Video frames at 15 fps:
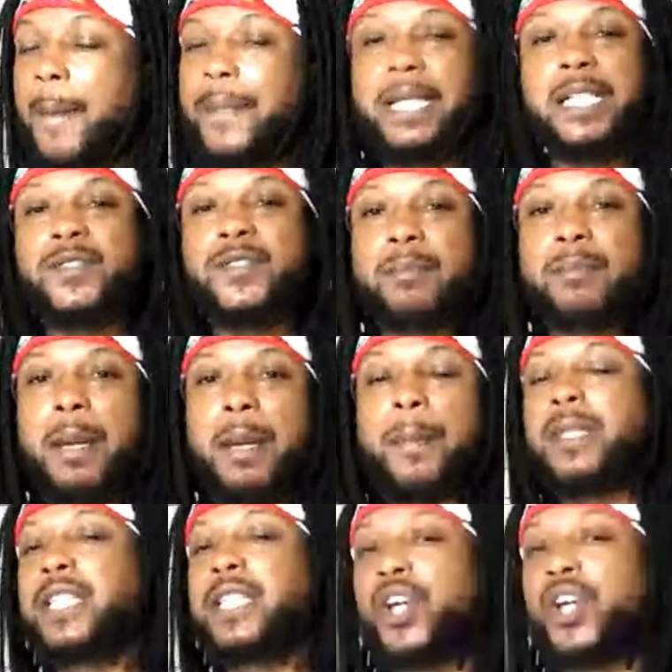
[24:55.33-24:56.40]
Because
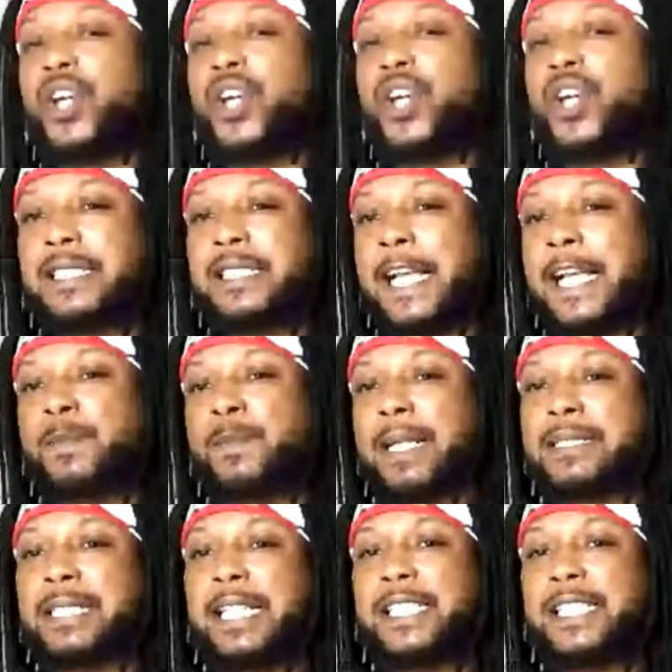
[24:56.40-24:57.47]
remember, the earnest
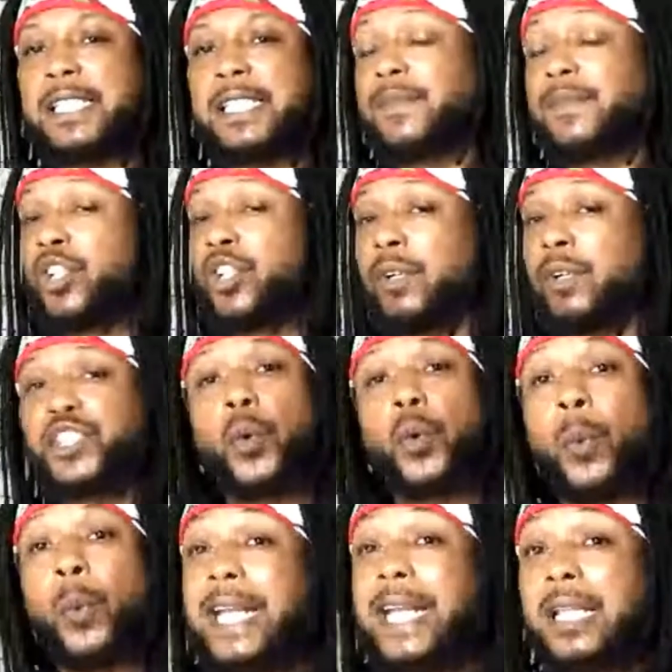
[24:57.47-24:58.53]
expectation of the creature
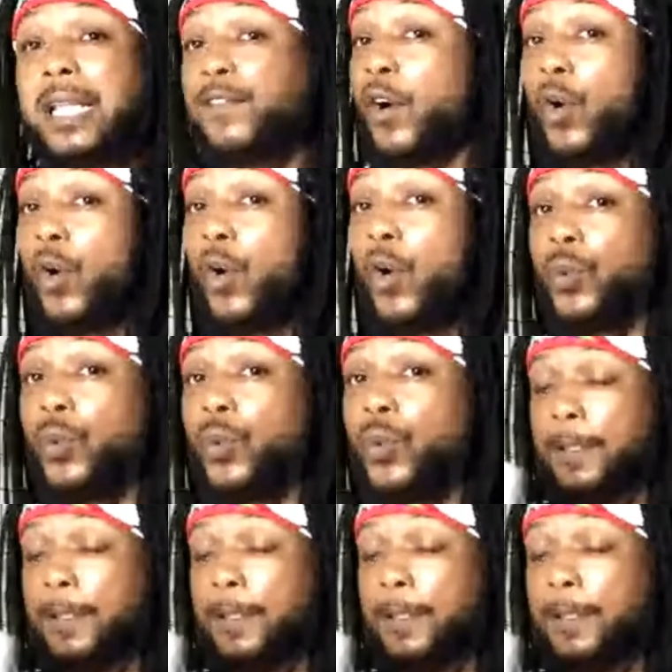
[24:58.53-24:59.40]
waiteth for who?